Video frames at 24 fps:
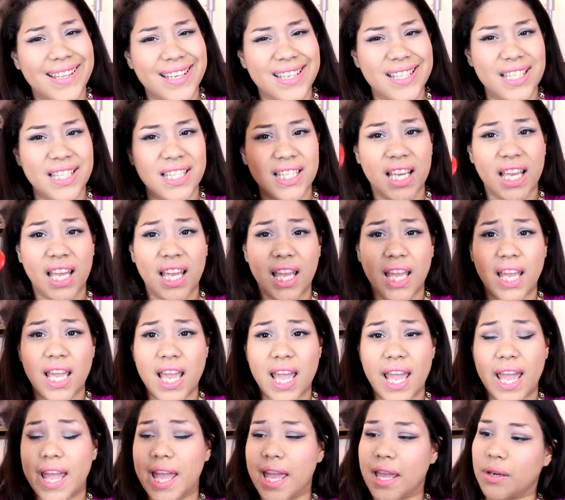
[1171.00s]
this
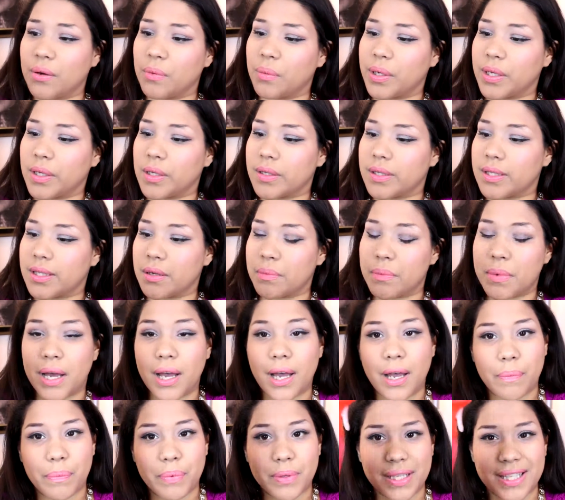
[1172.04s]
and we used them
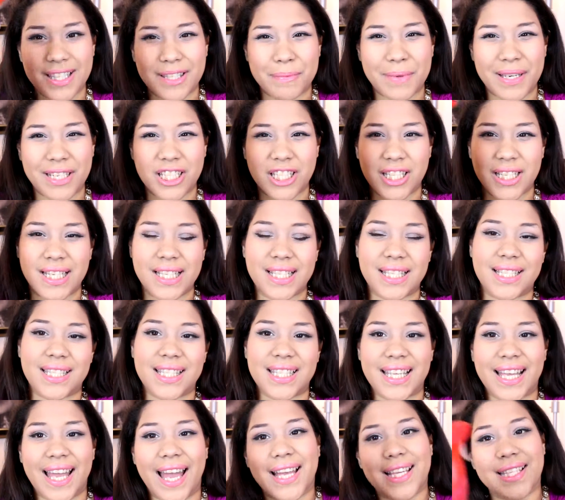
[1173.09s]
up, especially since
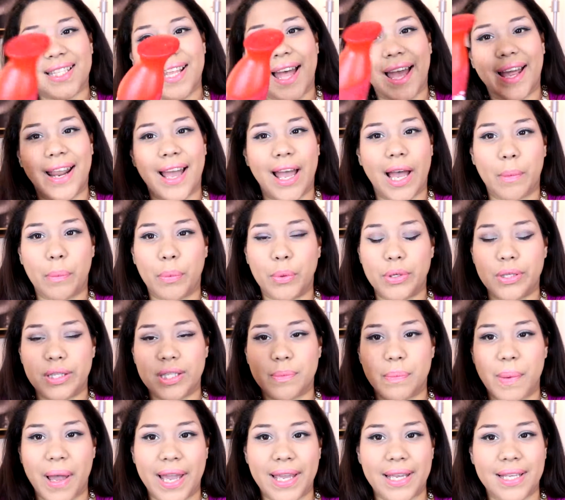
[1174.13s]
it has that apple
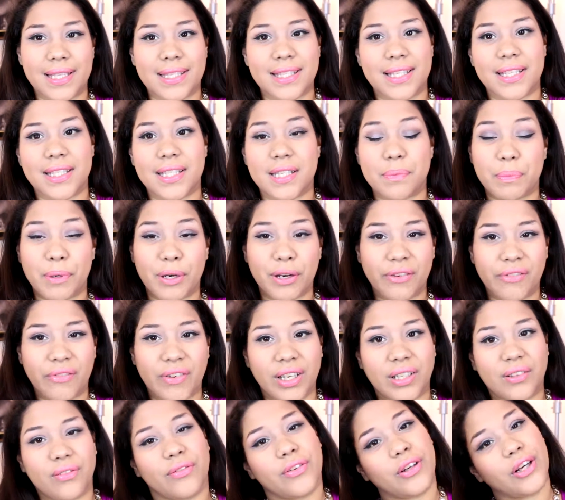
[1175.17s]
spice. It's
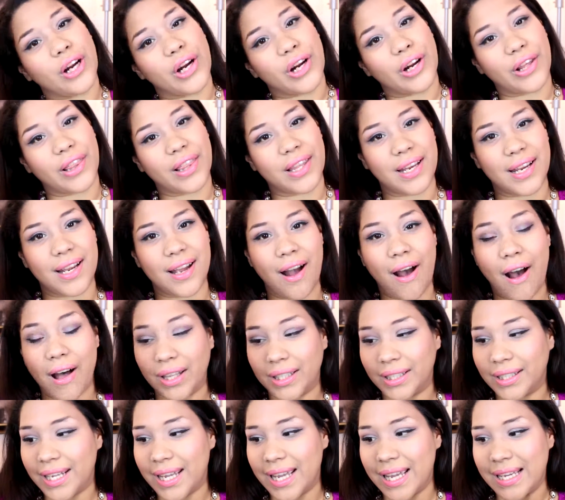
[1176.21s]
perfect for the
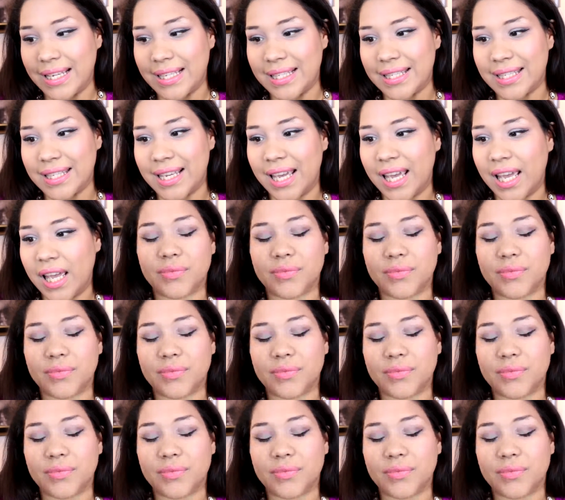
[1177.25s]
holidays.